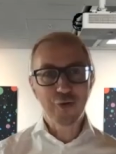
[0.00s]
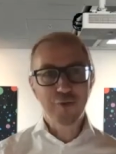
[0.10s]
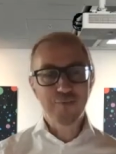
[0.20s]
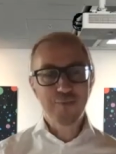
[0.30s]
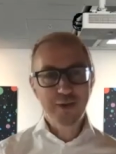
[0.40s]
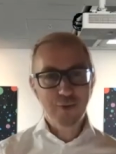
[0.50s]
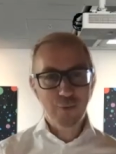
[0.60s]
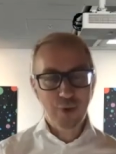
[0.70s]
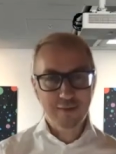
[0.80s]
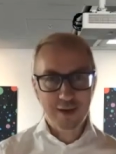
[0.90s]
in many
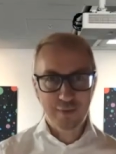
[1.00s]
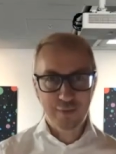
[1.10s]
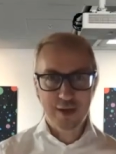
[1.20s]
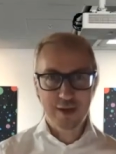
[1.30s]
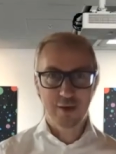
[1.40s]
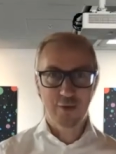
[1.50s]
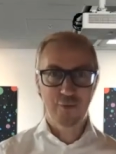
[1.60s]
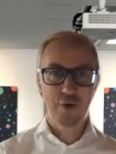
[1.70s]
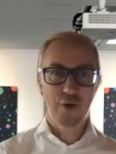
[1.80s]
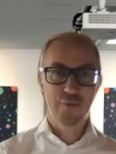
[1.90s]
ways, I think of
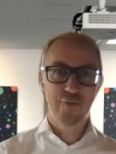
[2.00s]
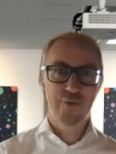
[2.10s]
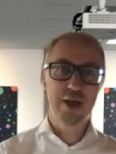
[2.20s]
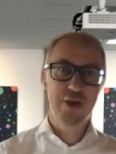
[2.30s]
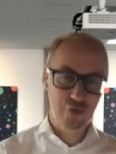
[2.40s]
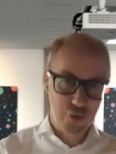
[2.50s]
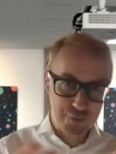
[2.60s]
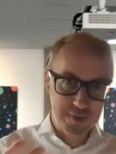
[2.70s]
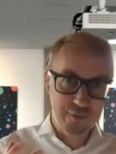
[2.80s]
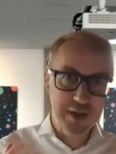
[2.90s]
Asia, or
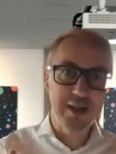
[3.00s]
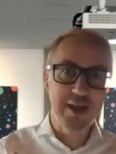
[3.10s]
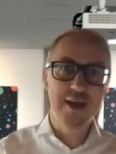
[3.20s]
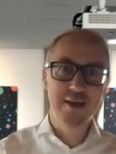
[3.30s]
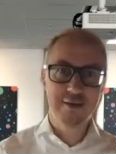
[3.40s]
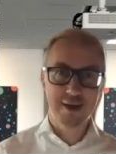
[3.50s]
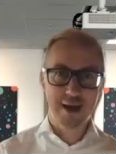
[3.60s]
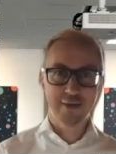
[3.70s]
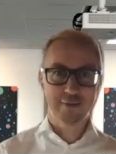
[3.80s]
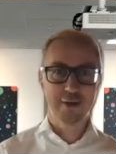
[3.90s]
specifically India,
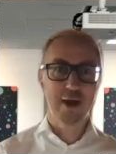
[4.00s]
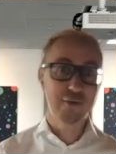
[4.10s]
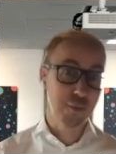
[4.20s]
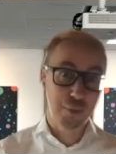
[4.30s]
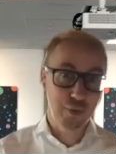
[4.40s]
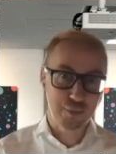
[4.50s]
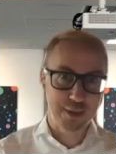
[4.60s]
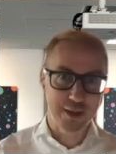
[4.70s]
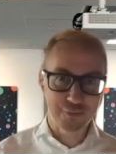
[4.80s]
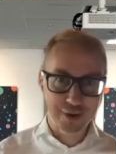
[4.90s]
as the
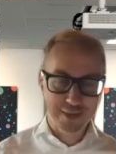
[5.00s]
birthplace, right?